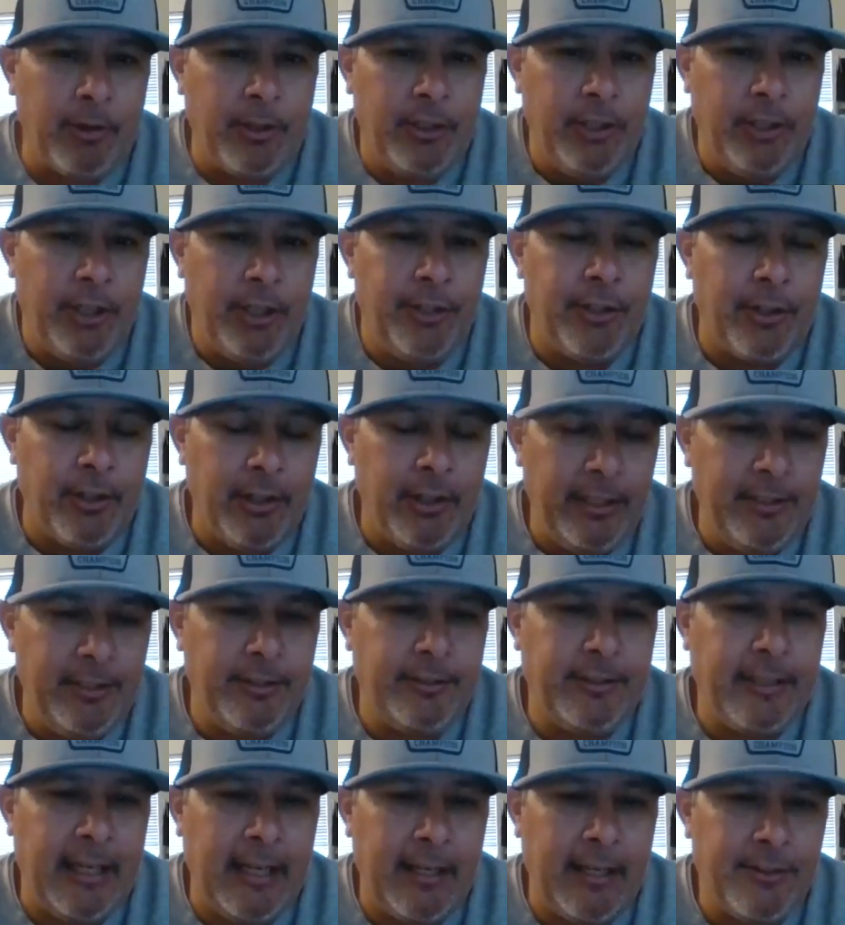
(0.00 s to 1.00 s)
good in
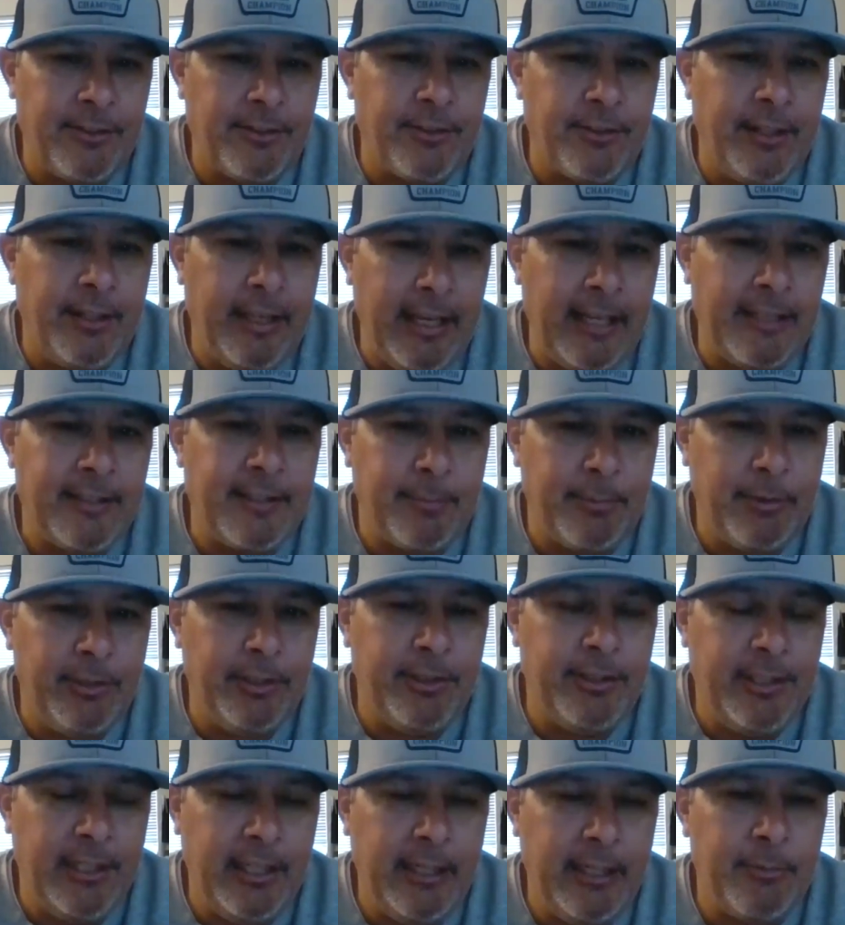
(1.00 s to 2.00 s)
2000, so they had some
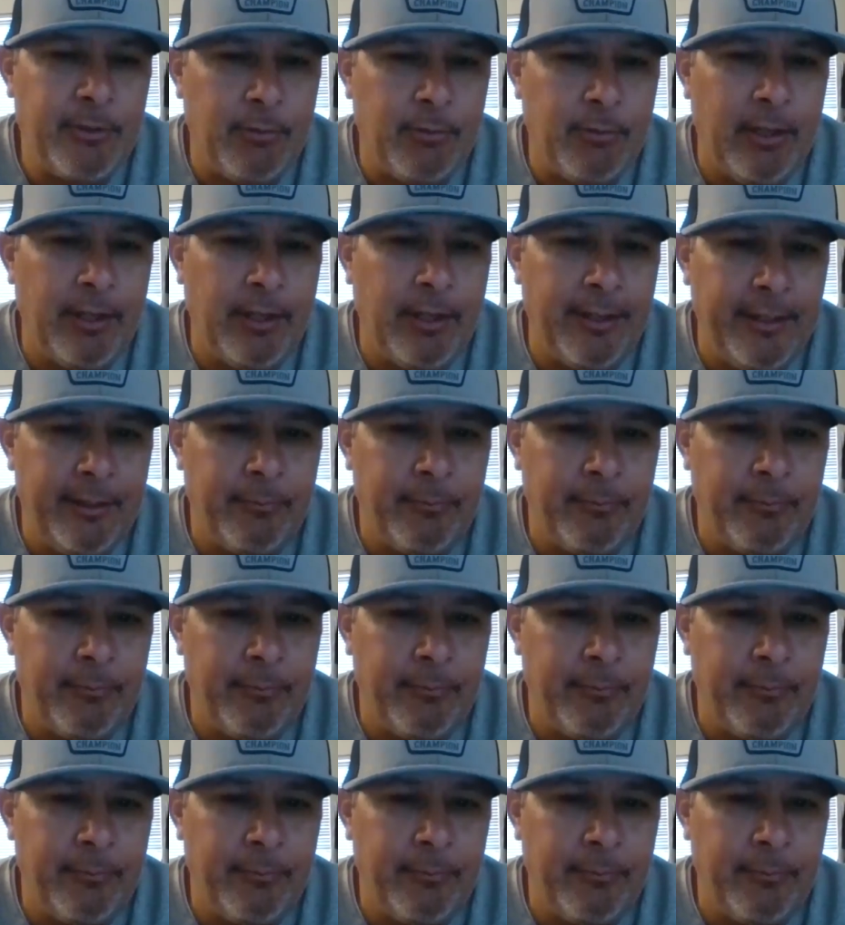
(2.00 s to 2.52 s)
good teams. Walnut.